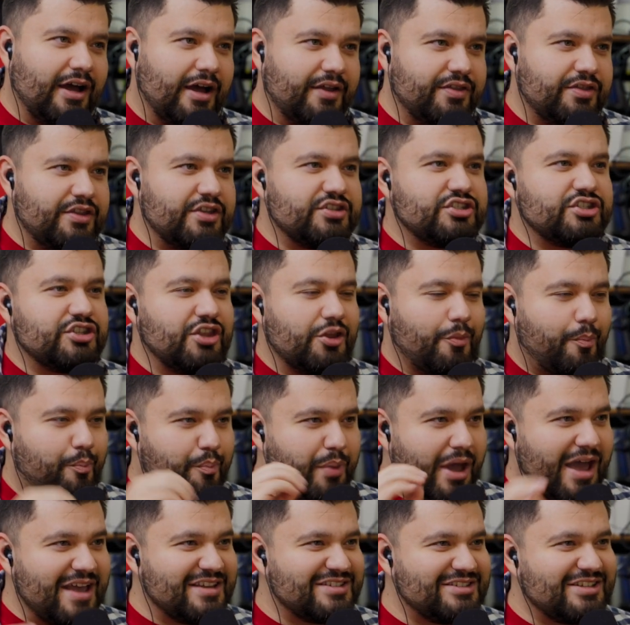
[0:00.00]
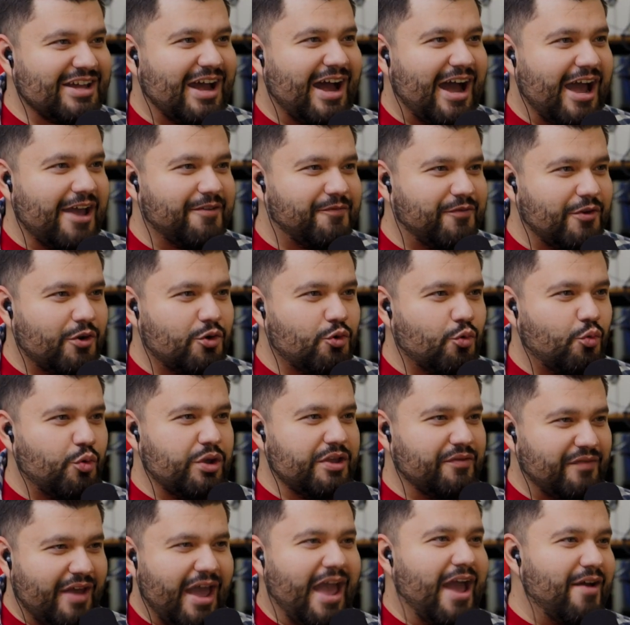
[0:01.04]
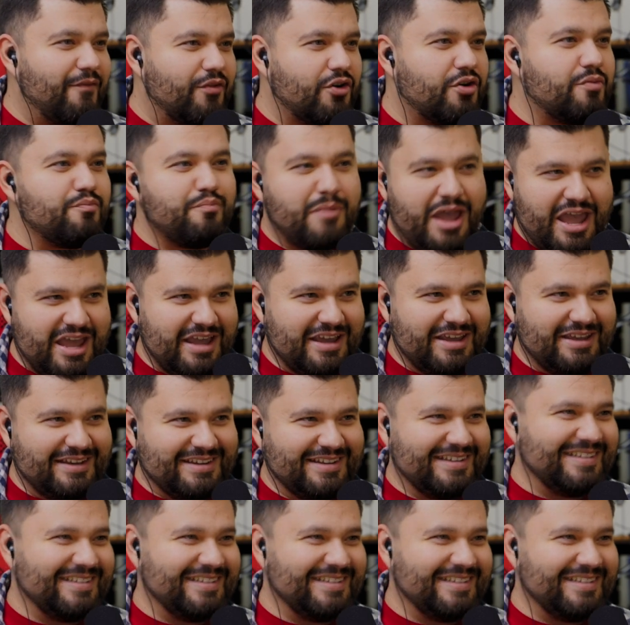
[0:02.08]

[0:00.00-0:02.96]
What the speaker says: this is the best iPhone we've ever made.